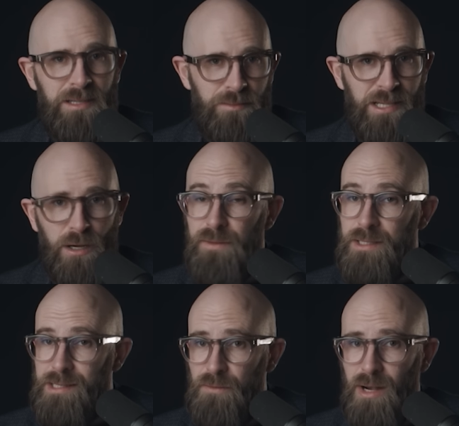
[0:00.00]
himself
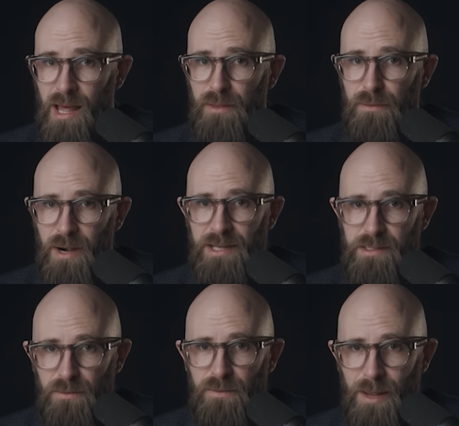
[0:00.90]
and several other
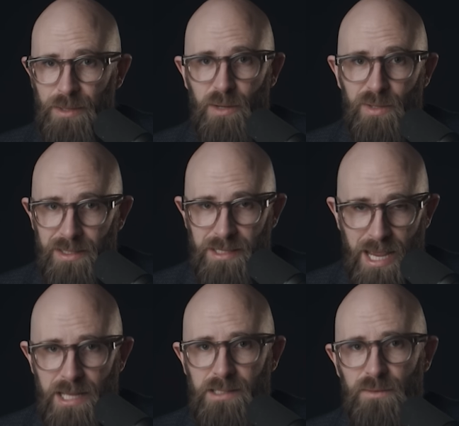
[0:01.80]
friends and family with
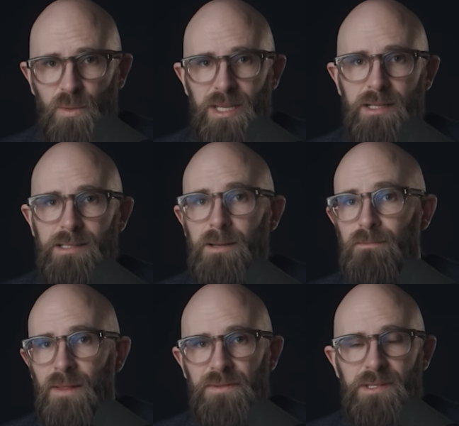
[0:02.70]
days of the weeks
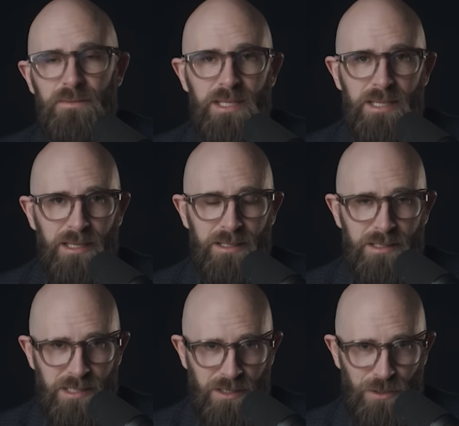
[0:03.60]
and months of the year
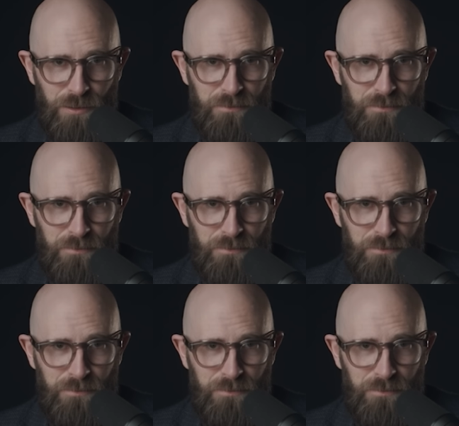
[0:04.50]
too.